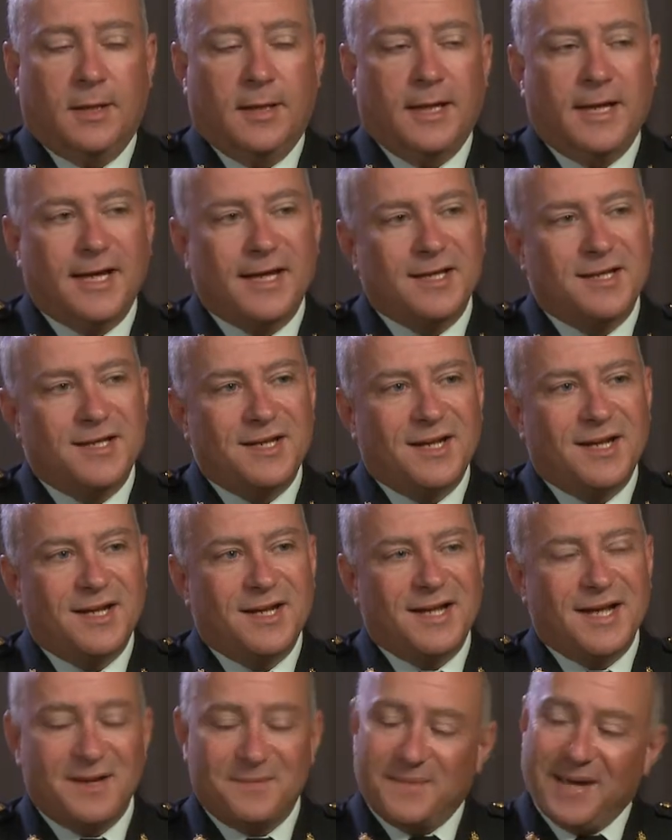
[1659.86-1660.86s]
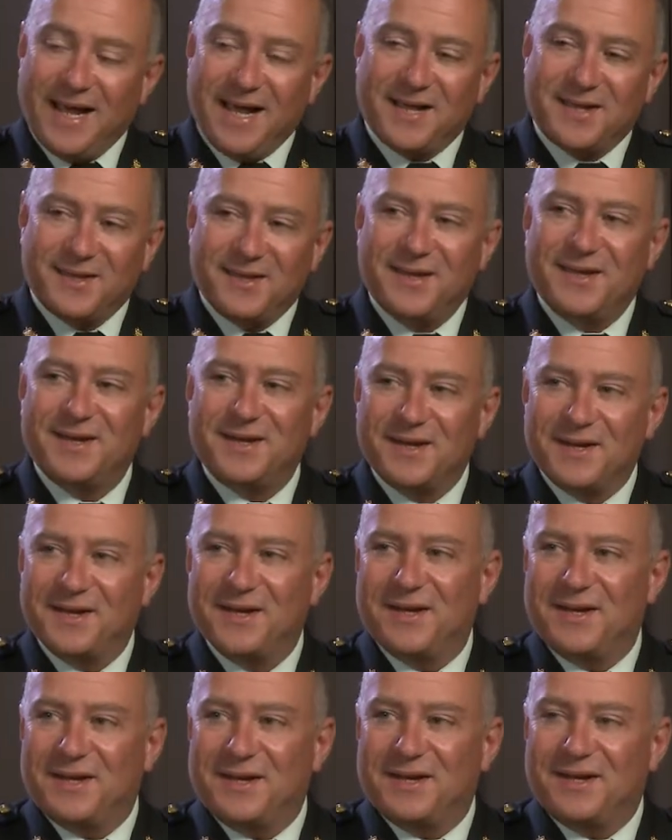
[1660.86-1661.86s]
And back then,
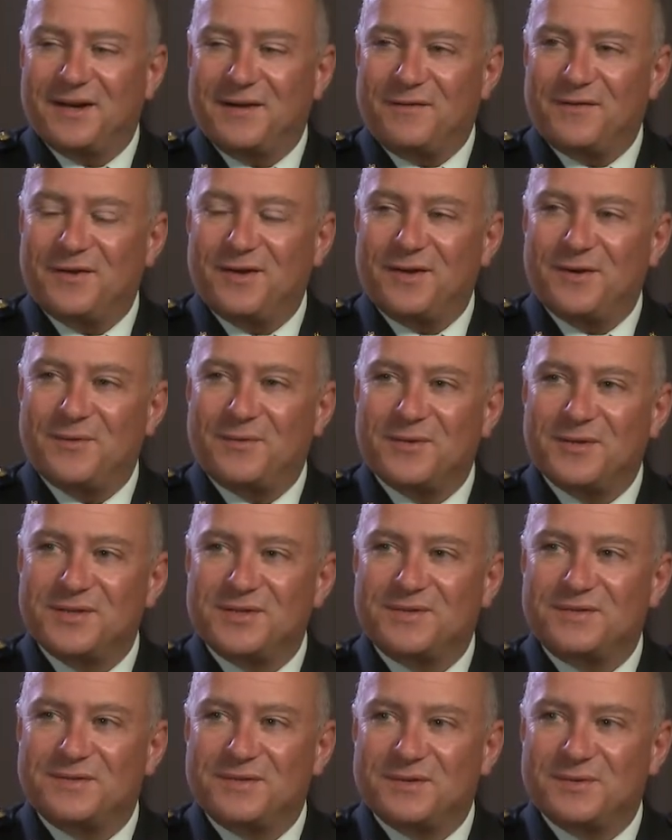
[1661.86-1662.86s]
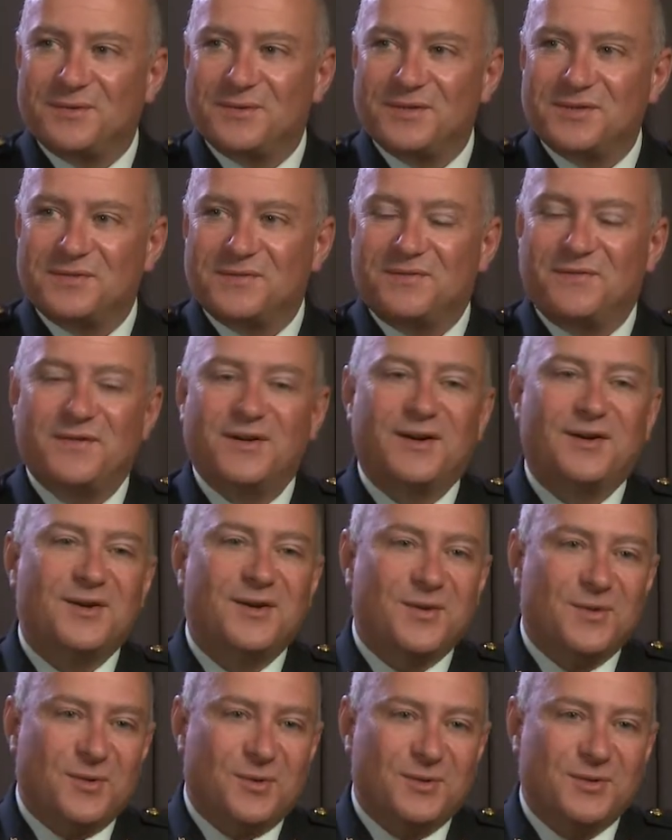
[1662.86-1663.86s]
everything was
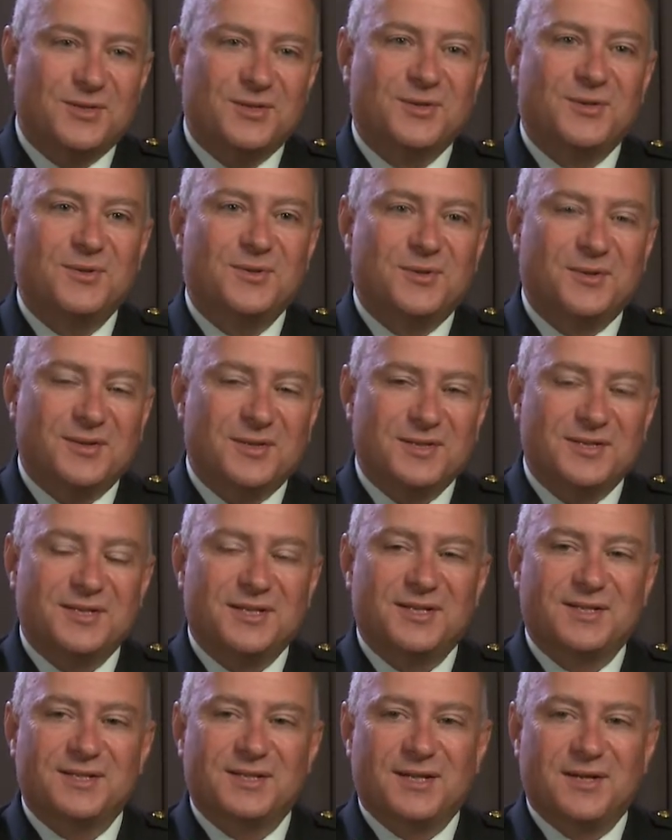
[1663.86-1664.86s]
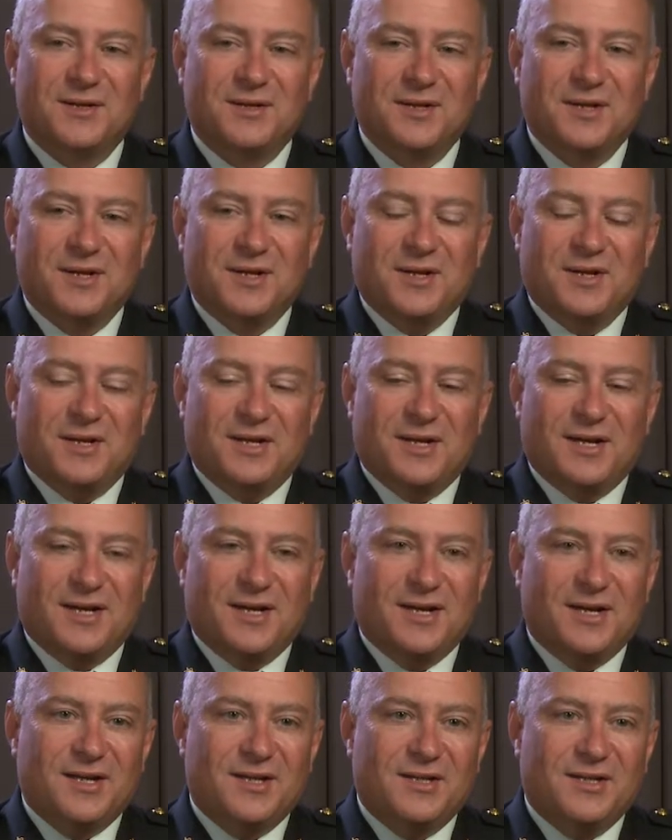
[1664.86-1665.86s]
very old school in the sense that
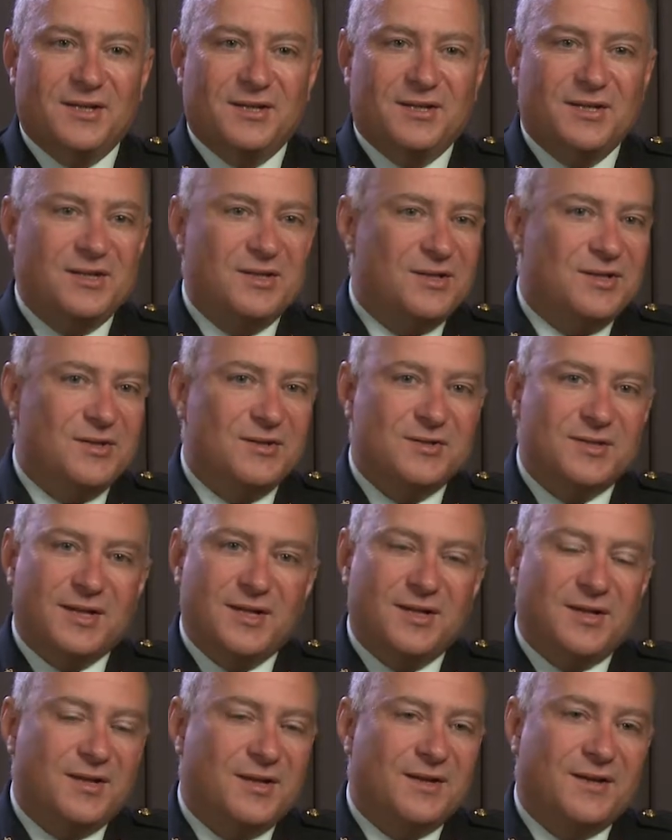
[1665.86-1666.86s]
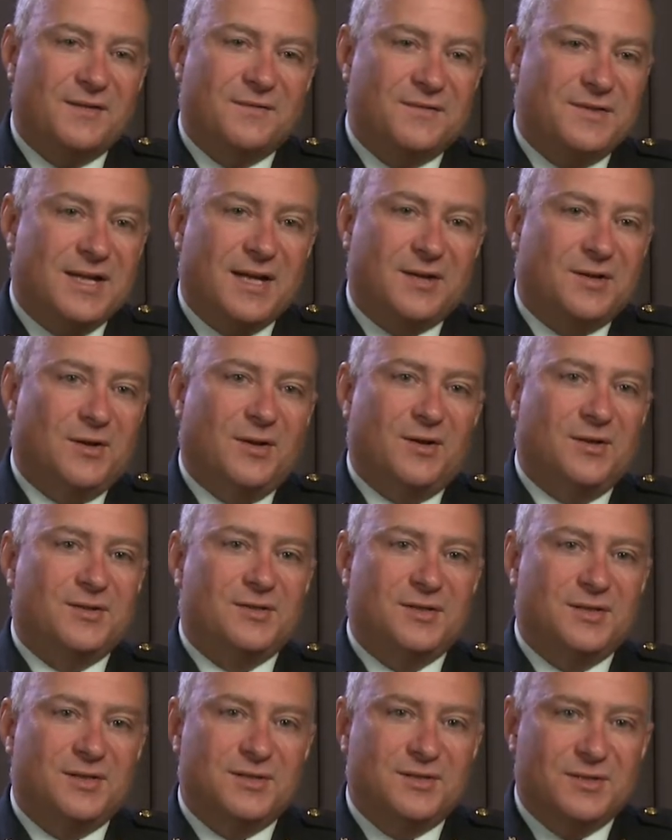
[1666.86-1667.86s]
you didn't use anything of
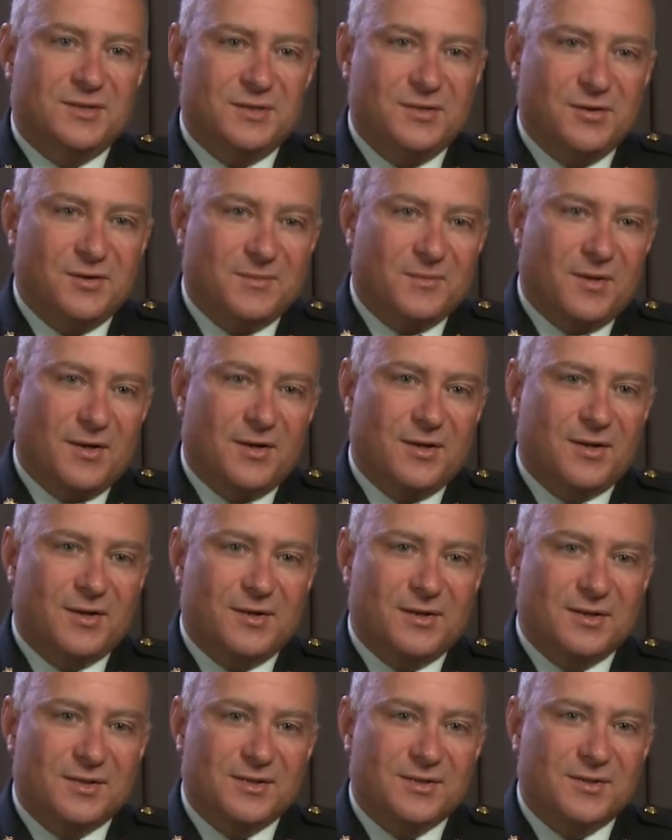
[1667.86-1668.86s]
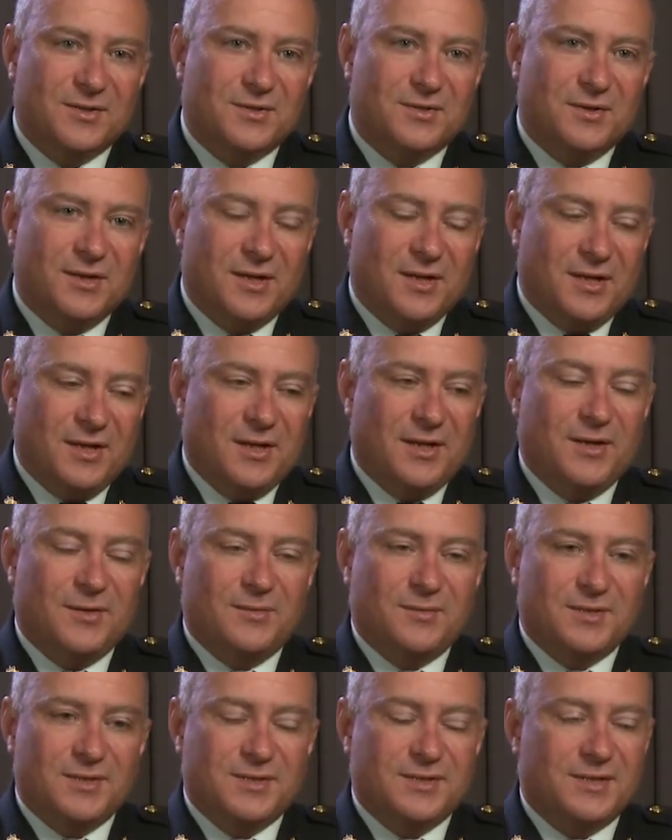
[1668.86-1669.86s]
technology to do your monitoring. So it
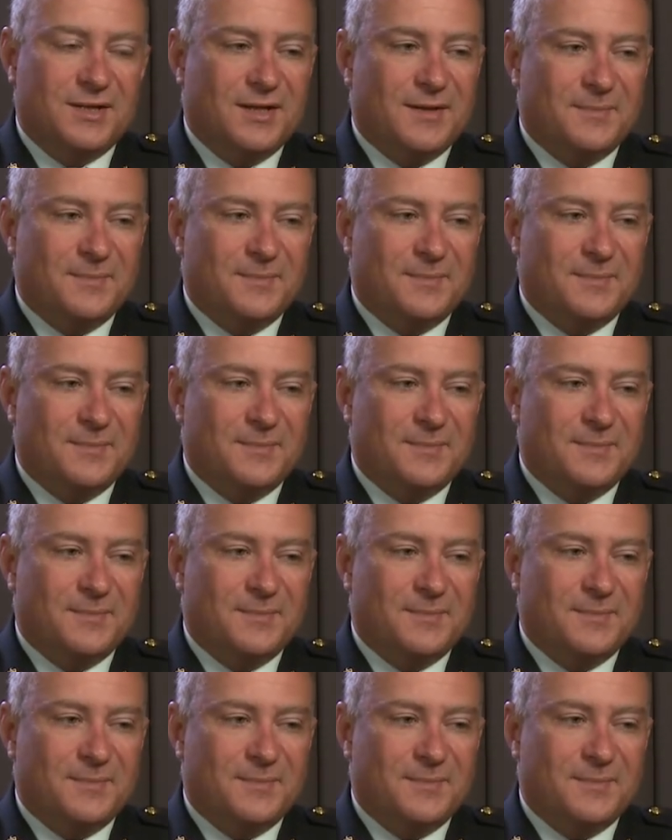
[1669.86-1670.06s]
was